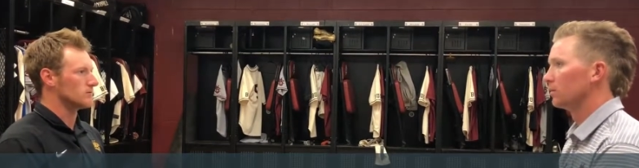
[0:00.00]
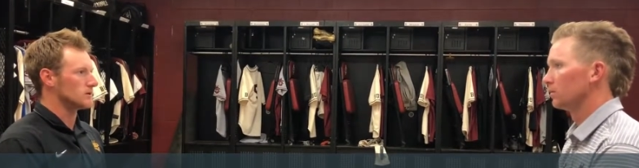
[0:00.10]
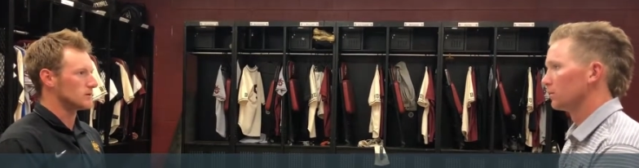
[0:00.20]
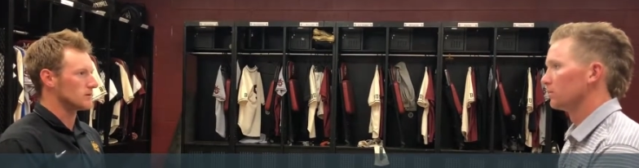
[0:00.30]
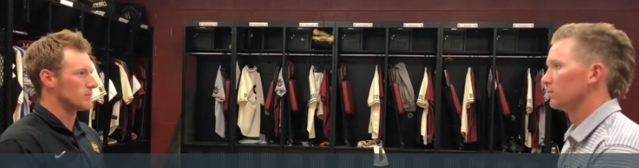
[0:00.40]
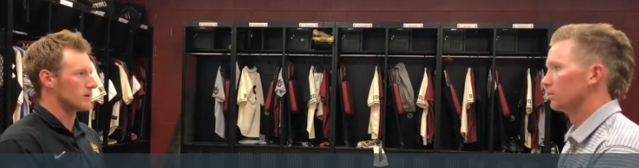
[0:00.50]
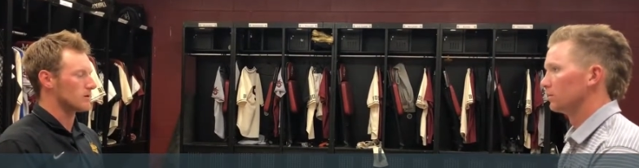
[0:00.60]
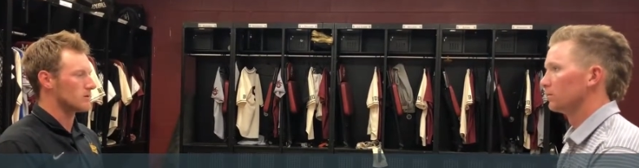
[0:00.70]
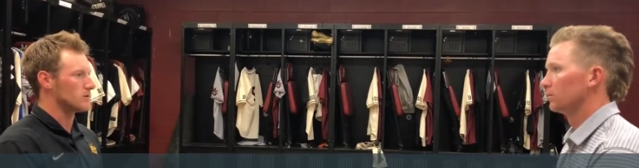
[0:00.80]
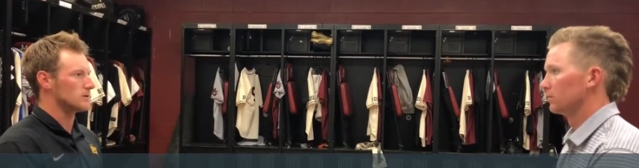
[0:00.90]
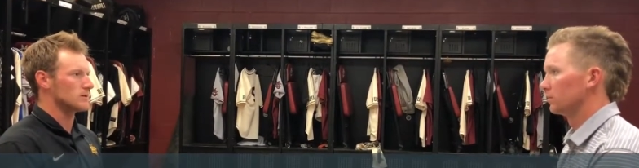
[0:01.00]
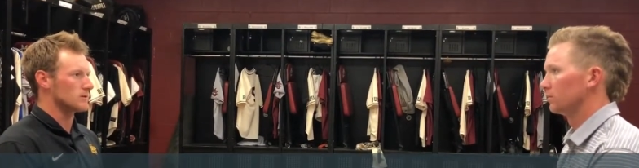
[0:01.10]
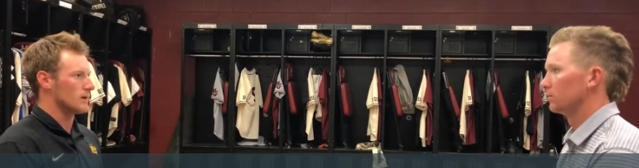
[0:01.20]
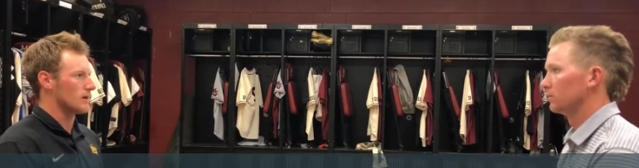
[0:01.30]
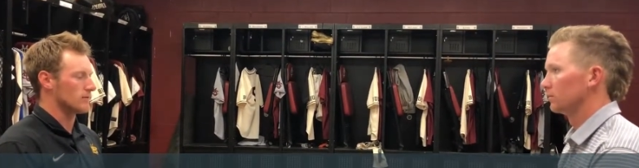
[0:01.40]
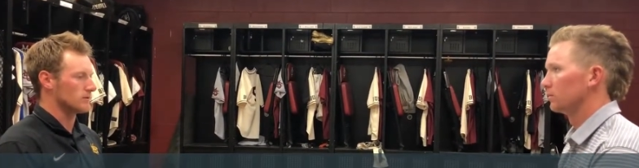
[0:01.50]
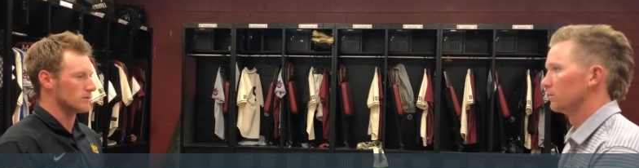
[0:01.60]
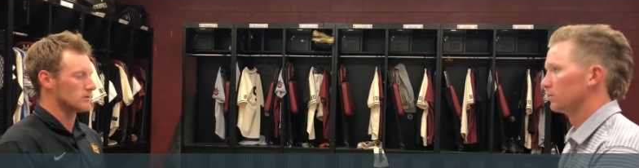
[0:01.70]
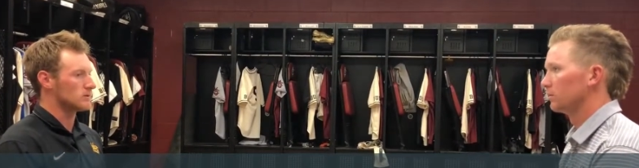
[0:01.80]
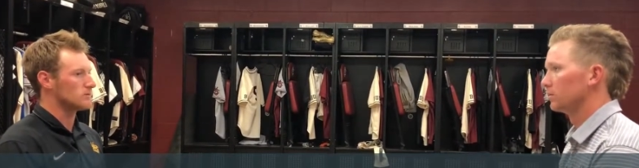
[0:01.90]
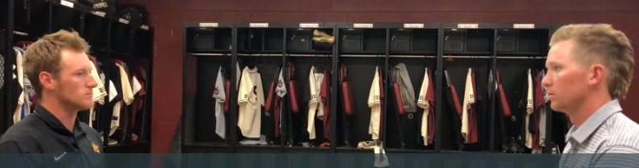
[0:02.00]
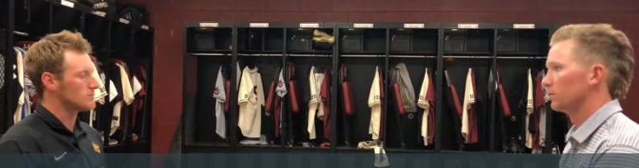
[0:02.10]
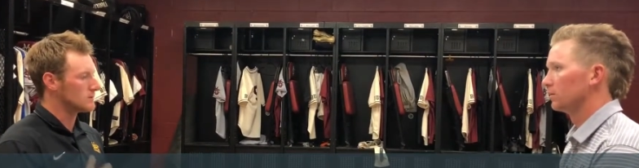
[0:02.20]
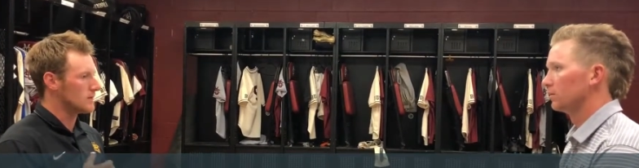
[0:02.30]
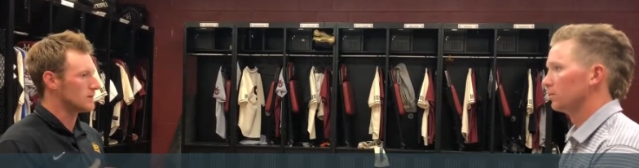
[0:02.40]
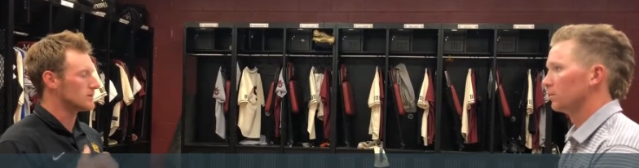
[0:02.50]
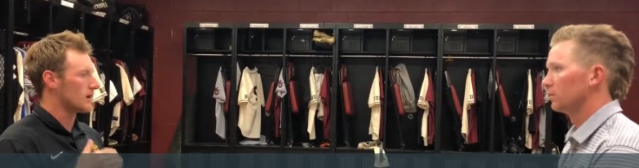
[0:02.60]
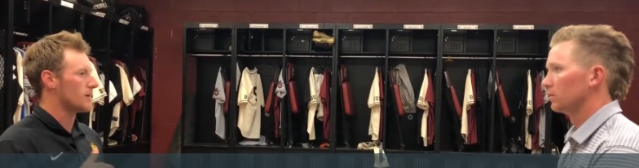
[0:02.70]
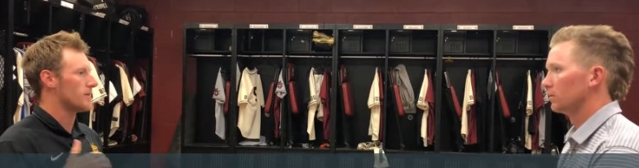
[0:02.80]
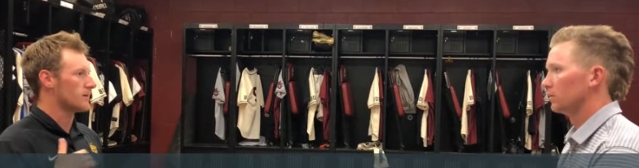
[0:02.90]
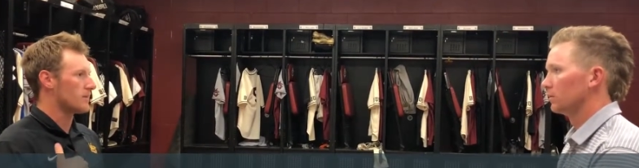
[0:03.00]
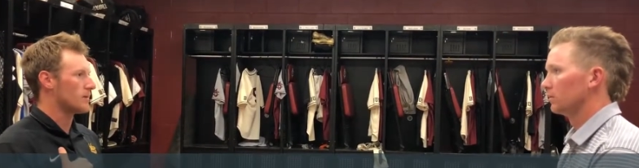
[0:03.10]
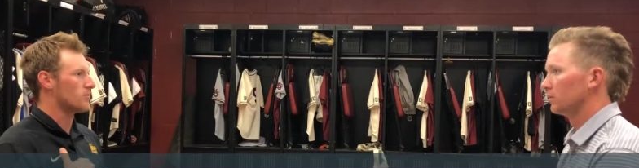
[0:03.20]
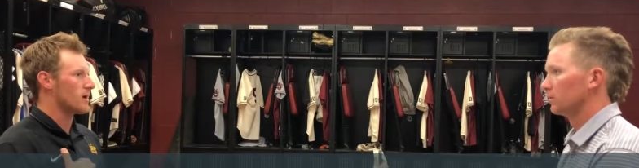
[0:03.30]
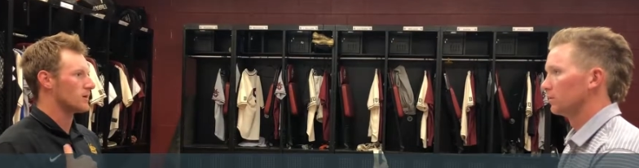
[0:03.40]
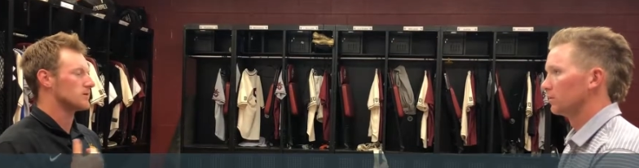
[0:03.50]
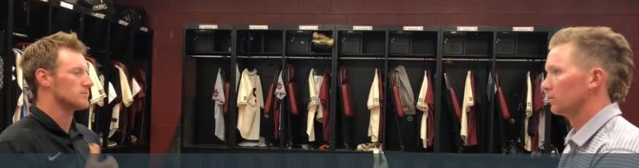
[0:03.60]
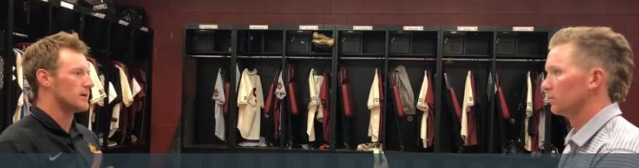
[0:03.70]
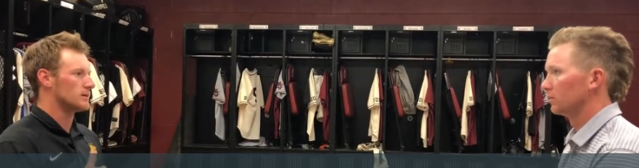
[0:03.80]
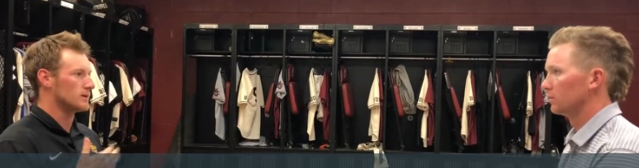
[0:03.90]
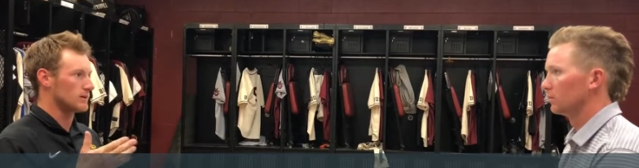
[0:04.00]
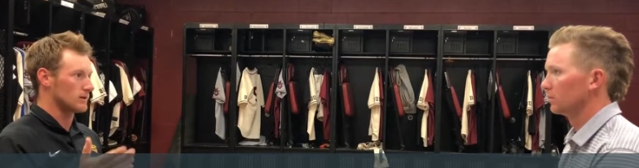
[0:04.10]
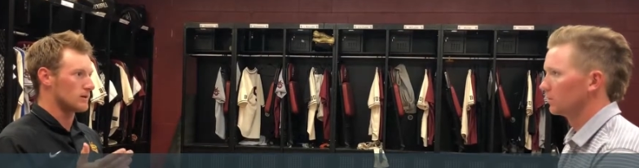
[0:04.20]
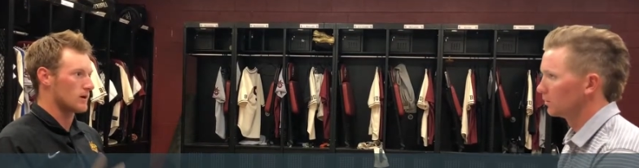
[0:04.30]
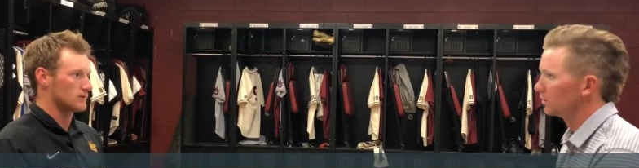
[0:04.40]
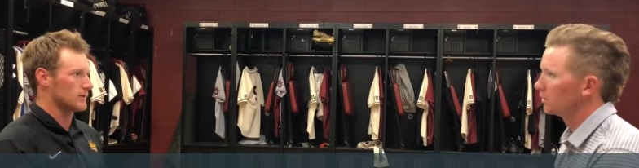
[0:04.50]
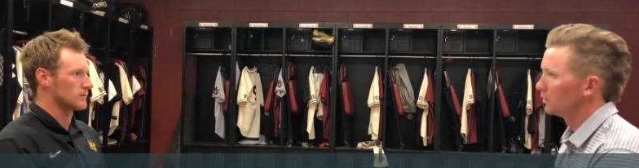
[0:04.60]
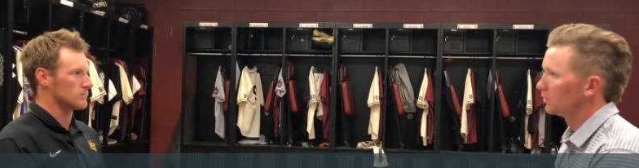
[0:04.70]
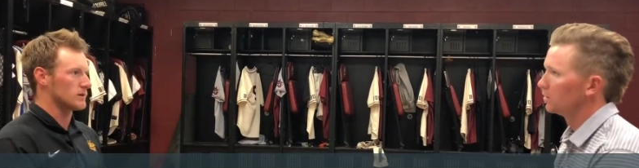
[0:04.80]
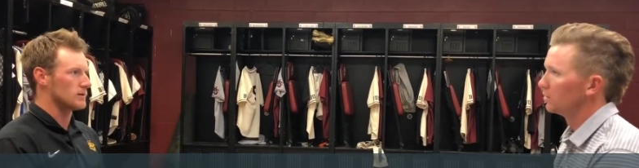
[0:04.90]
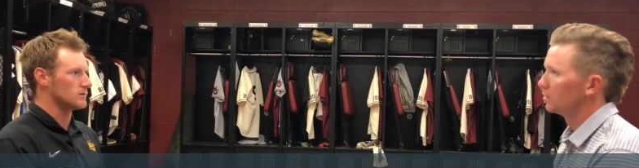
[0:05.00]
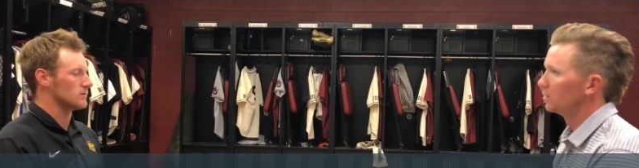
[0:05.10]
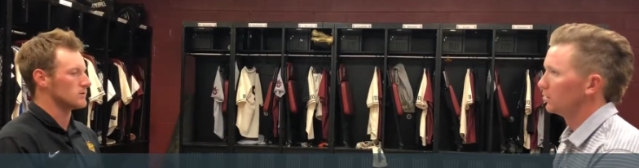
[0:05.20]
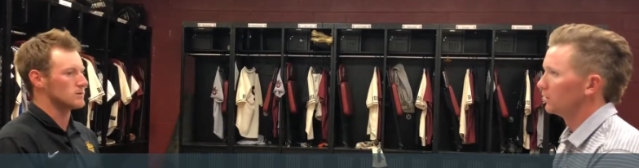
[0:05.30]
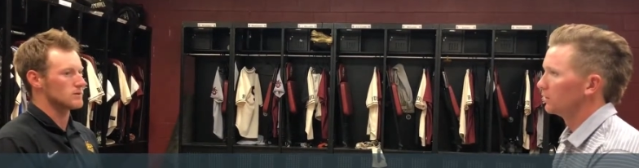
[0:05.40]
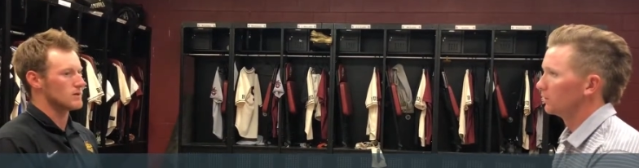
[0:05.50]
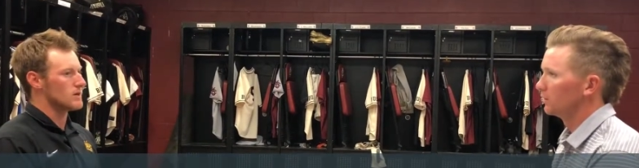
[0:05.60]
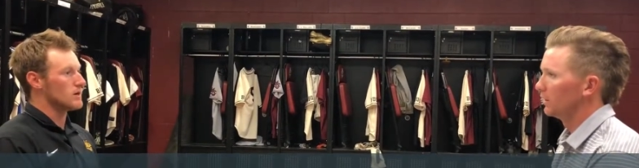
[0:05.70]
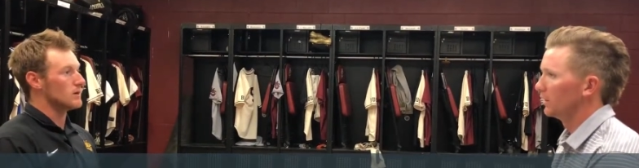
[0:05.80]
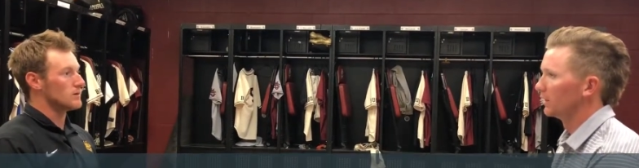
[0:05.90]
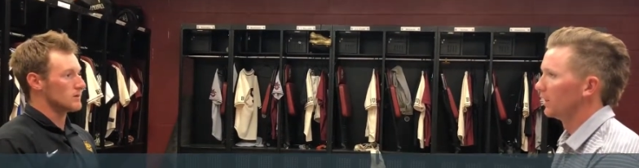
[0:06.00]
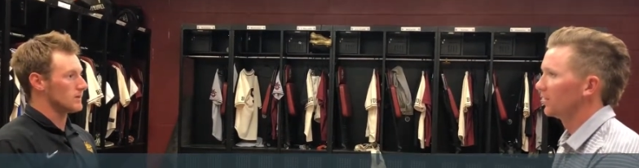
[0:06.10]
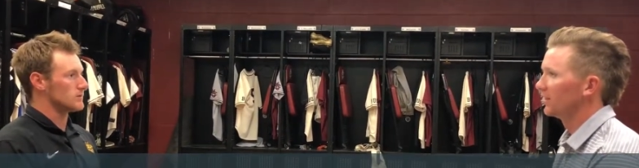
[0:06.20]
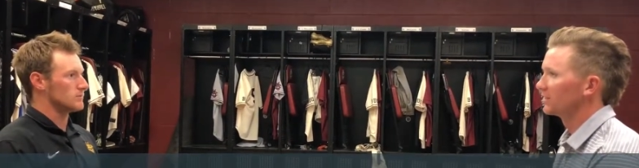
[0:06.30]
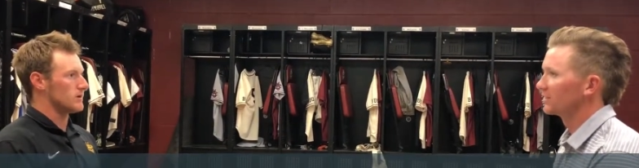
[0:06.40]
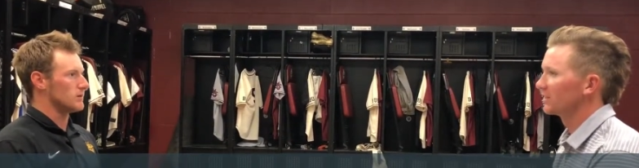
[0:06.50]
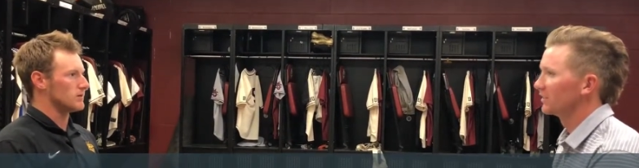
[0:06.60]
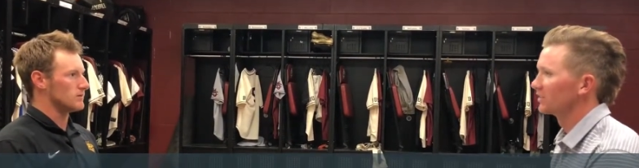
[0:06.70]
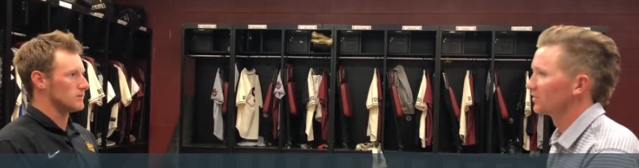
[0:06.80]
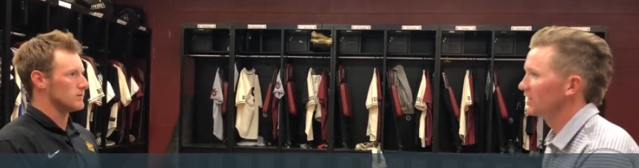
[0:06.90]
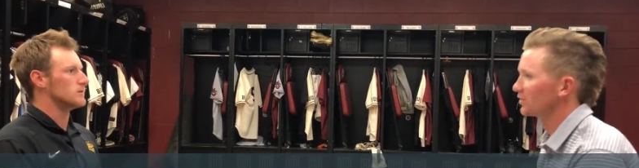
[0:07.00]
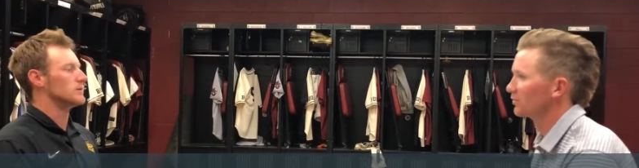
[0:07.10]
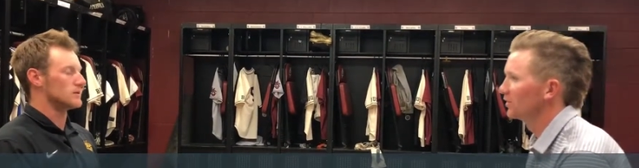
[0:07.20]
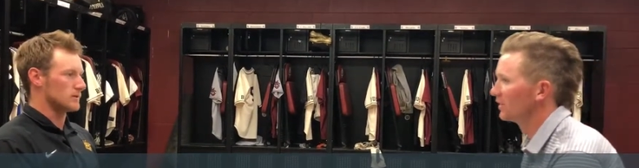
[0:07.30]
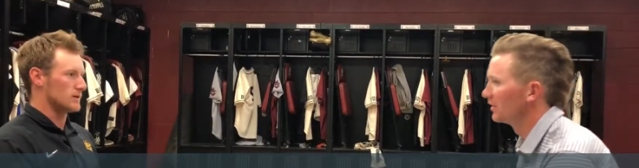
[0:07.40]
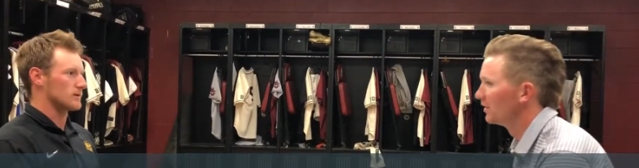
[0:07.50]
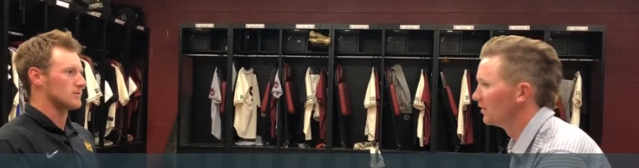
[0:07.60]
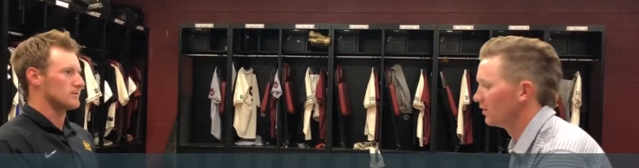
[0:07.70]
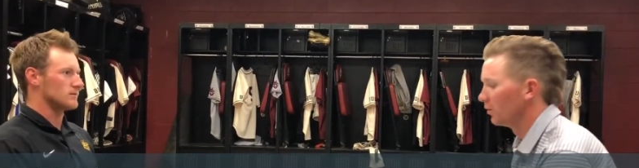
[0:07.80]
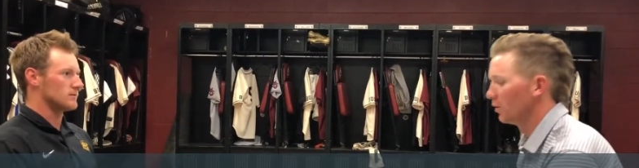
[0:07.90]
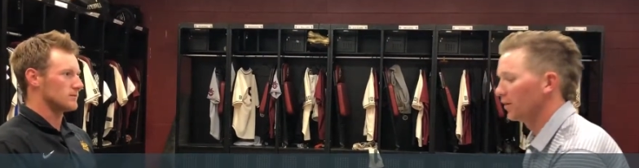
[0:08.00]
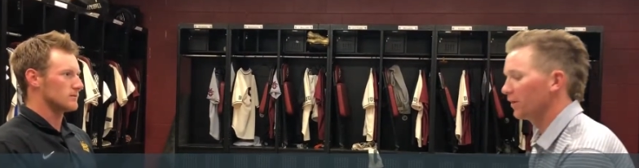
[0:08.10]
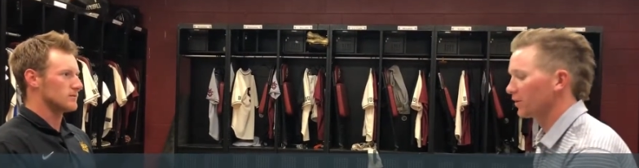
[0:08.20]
Speaker 1: even send them at all, and then I have to take time out of my practice, my day to contact them again. So it's just
Speaker 2: yeah, uh, unnecessary stress, really. Exactly. Well, another